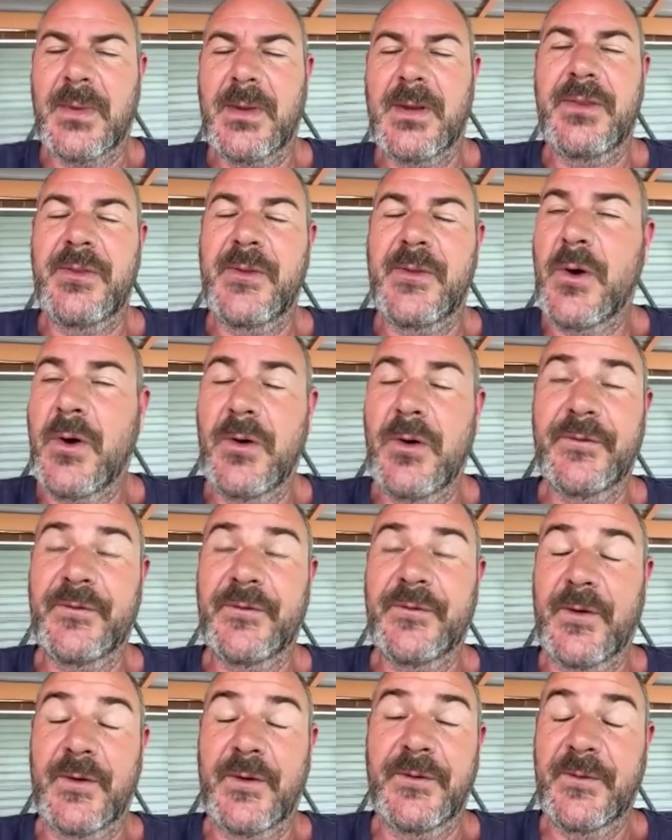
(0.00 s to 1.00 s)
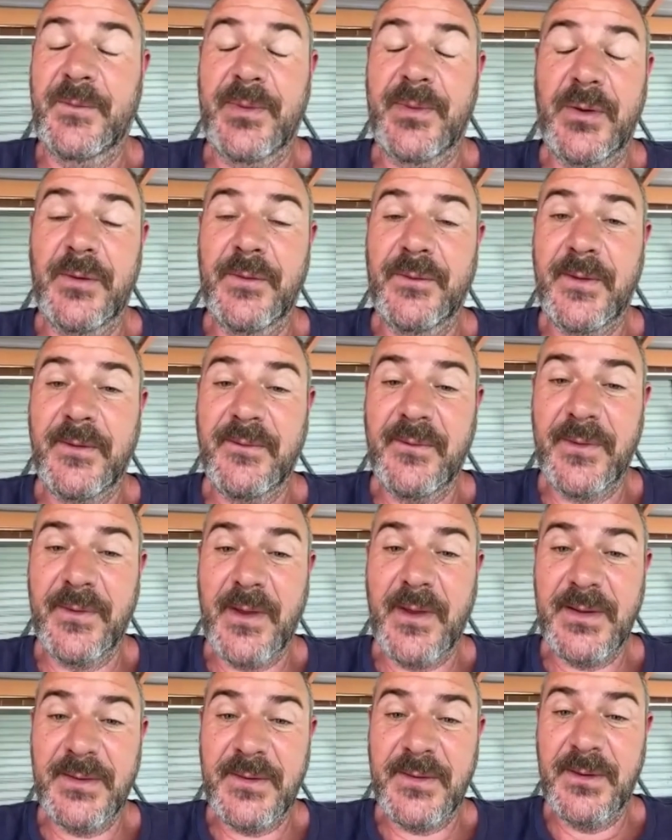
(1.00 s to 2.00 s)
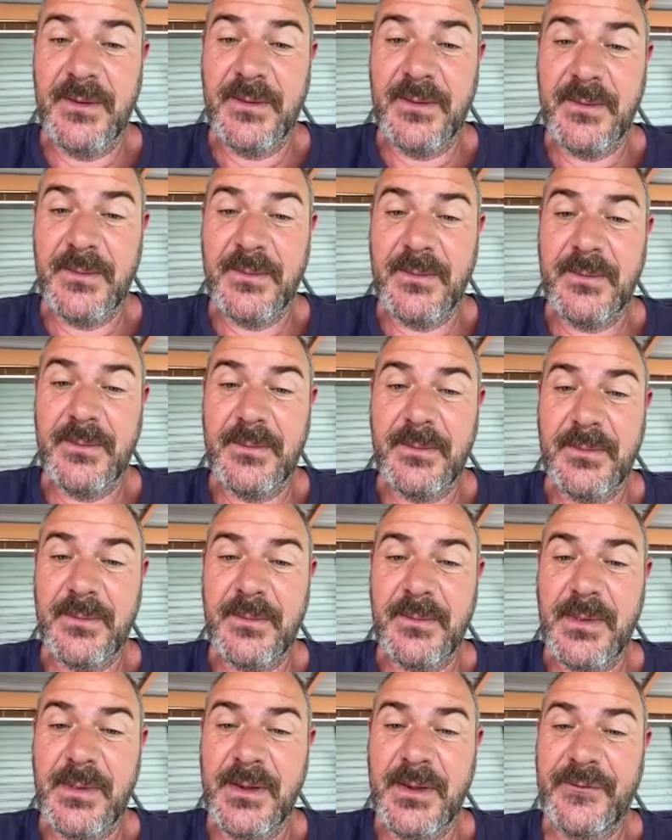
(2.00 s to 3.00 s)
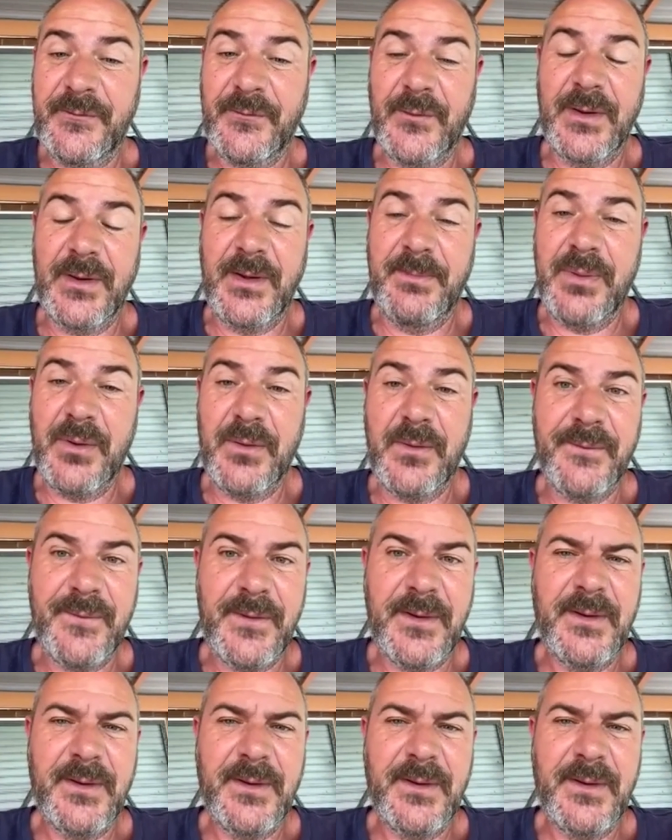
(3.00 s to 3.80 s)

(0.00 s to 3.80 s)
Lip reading: the hot stones are perfect for that. It's really perfect.